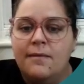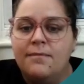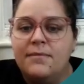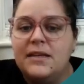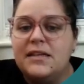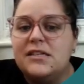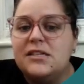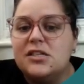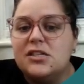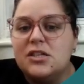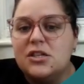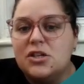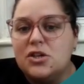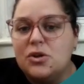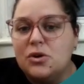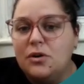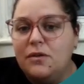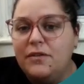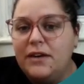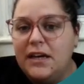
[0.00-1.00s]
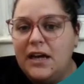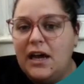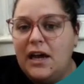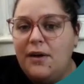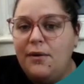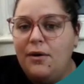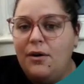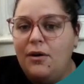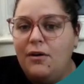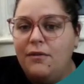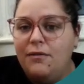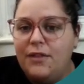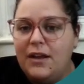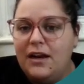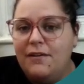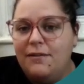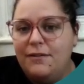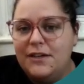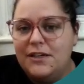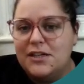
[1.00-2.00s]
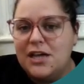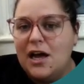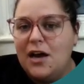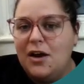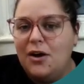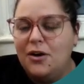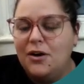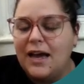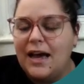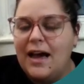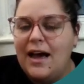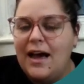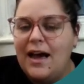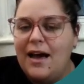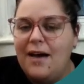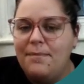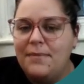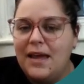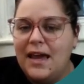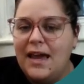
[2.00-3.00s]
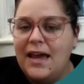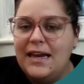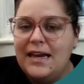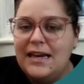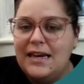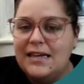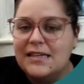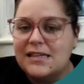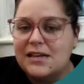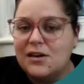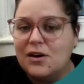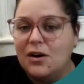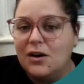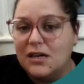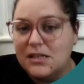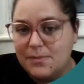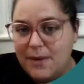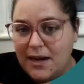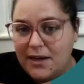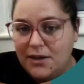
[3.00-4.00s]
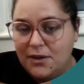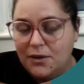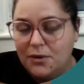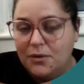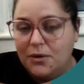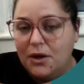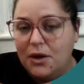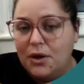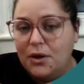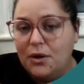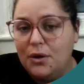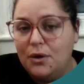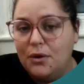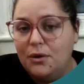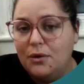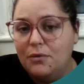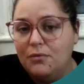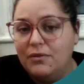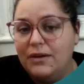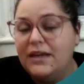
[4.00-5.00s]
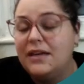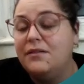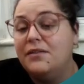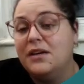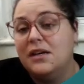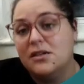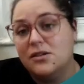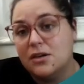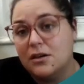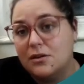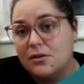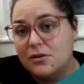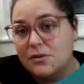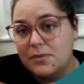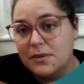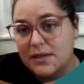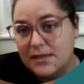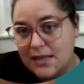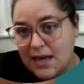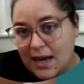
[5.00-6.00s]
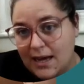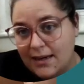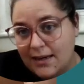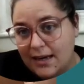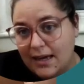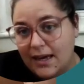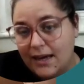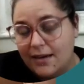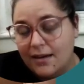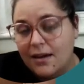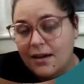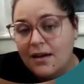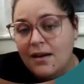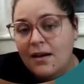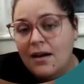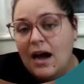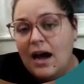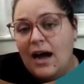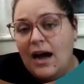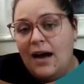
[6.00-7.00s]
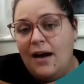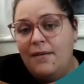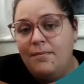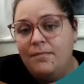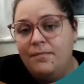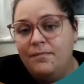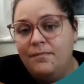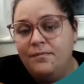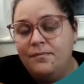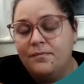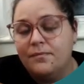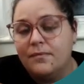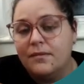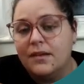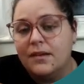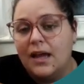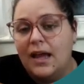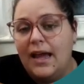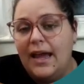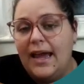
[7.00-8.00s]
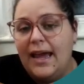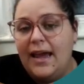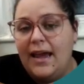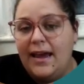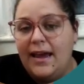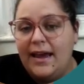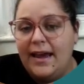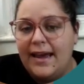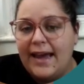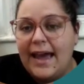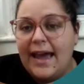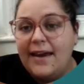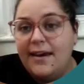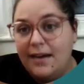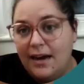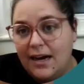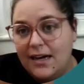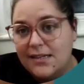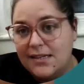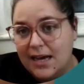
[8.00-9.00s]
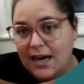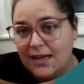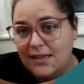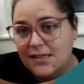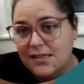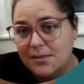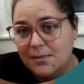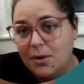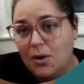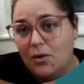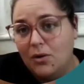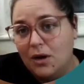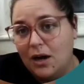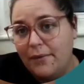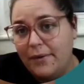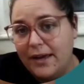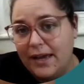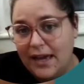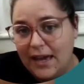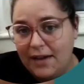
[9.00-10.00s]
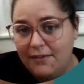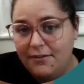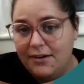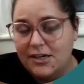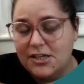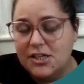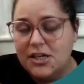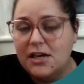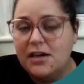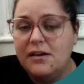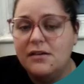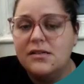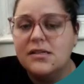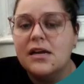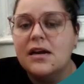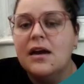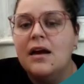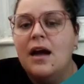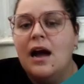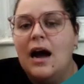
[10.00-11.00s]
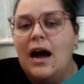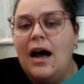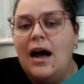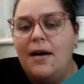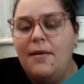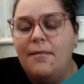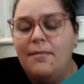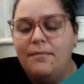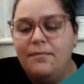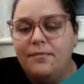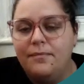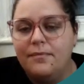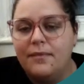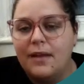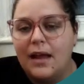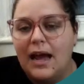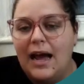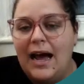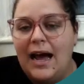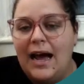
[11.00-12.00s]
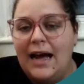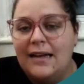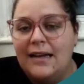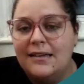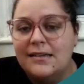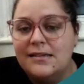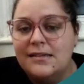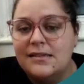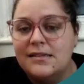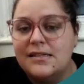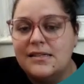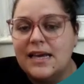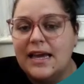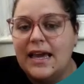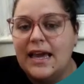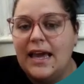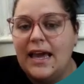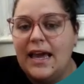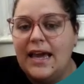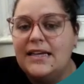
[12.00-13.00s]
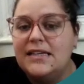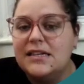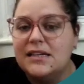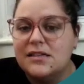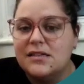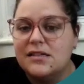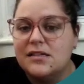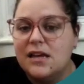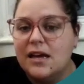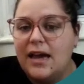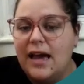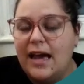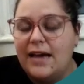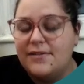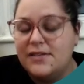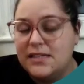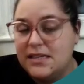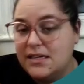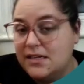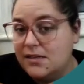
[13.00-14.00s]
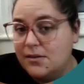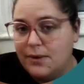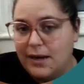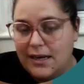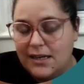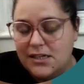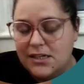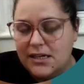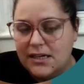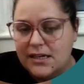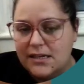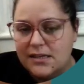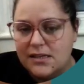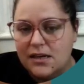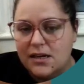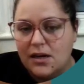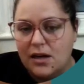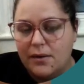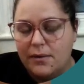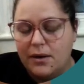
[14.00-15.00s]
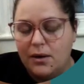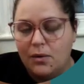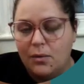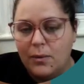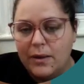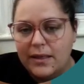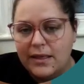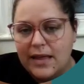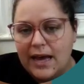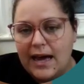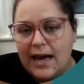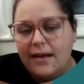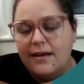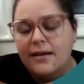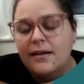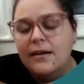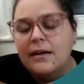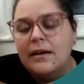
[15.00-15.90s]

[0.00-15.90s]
This is just a short video of the lovely Sherlock. He's a Cocker Spaniel who really struggles with his handling. He, again, has had some ongoing ear issues, and he does have seasonal allergies that go along with that.